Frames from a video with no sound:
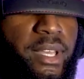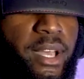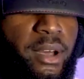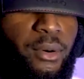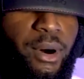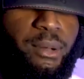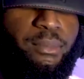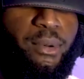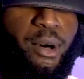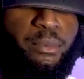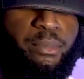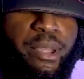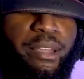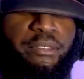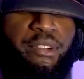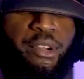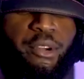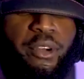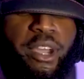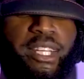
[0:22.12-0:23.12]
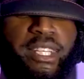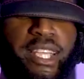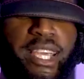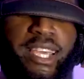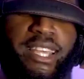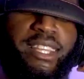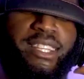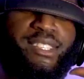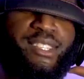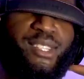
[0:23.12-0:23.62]
Well, hope you're having a great
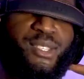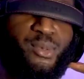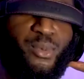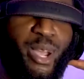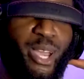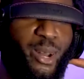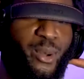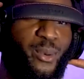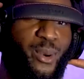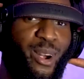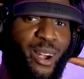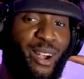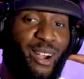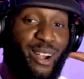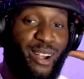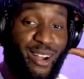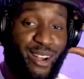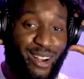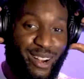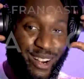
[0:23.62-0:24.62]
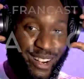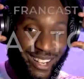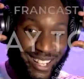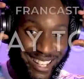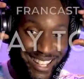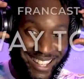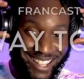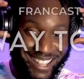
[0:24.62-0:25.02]
day. This is Way to Work.